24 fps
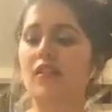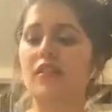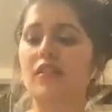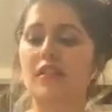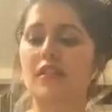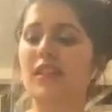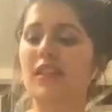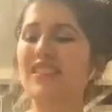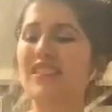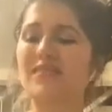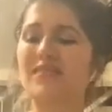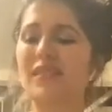
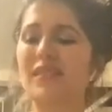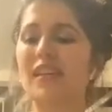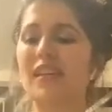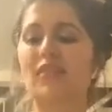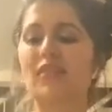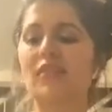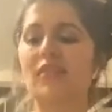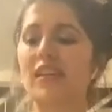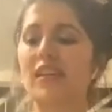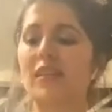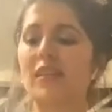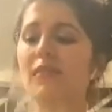That's something I
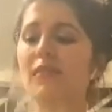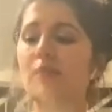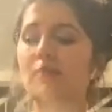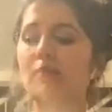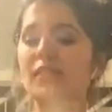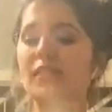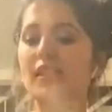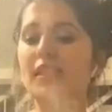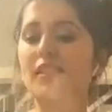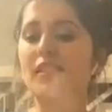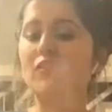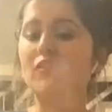don't like about
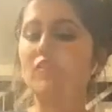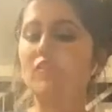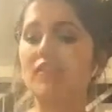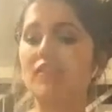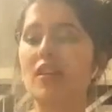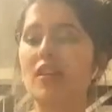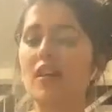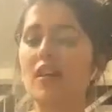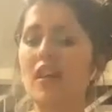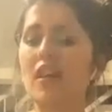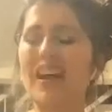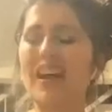potatoes.
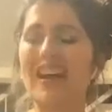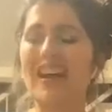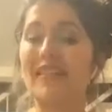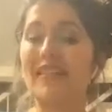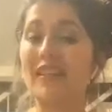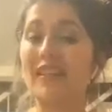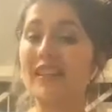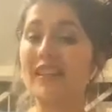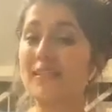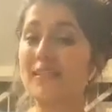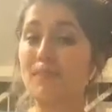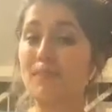I
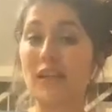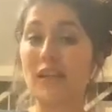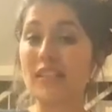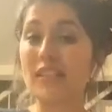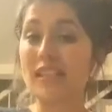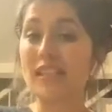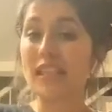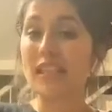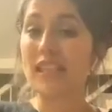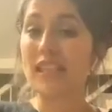think it's best